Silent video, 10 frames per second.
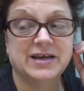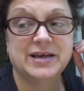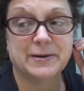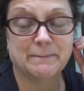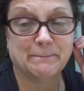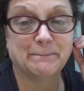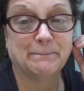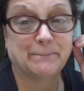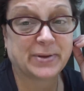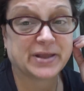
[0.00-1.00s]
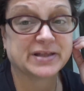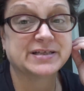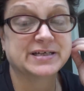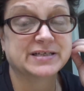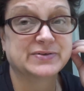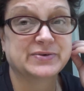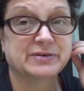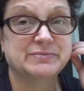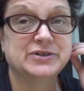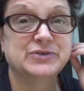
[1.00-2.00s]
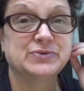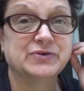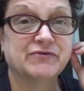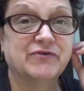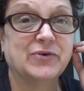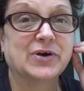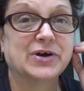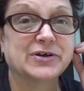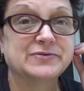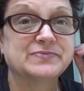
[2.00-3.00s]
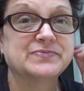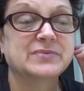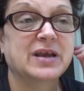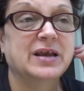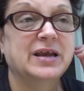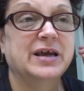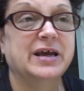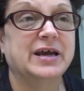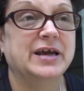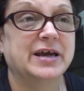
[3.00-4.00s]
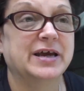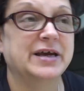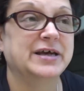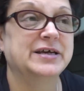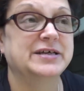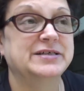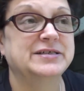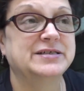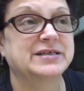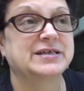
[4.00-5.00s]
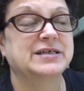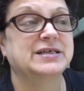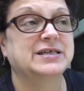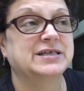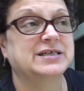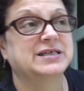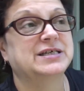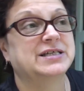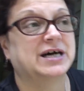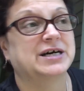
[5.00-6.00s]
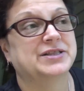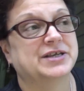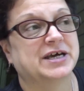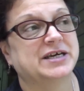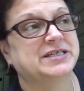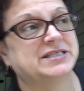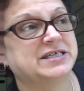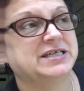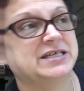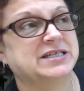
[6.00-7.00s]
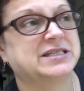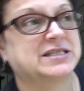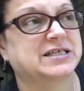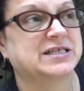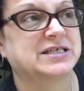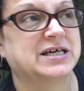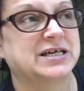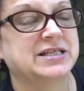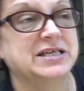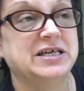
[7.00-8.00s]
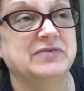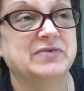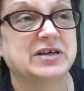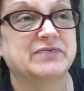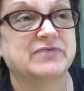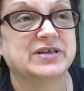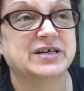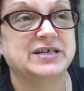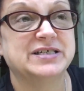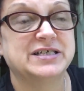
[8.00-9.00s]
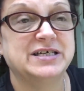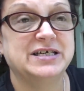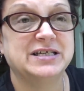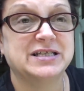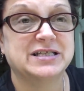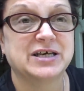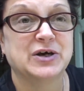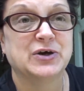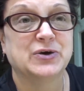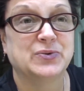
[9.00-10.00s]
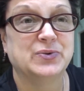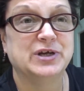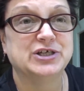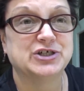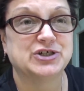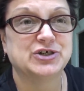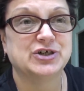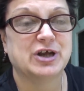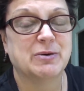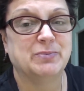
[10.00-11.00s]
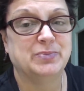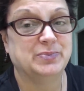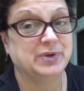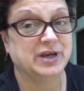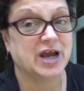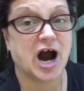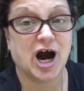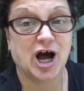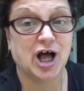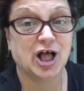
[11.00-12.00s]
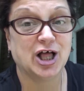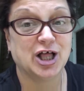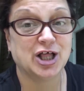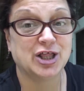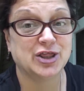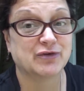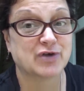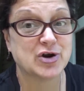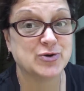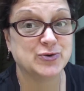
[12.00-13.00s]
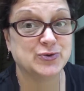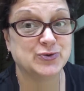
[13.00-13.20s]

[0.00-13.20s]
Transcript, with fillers: Yep. That's what I'm shooting for. And on the 19th, on the evening of the 19th, we should be on the road.